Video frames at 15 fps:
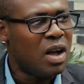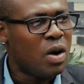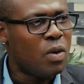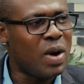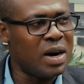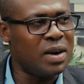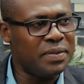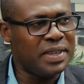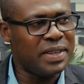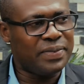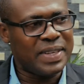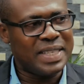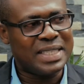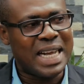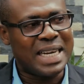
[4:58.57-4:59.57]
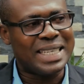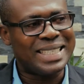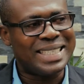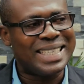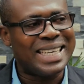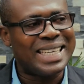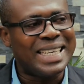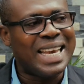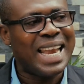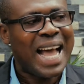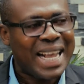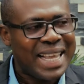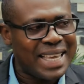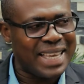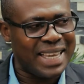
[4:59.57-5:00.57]
One of the things that is
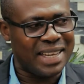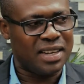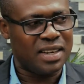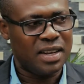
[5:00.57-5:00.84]
lacking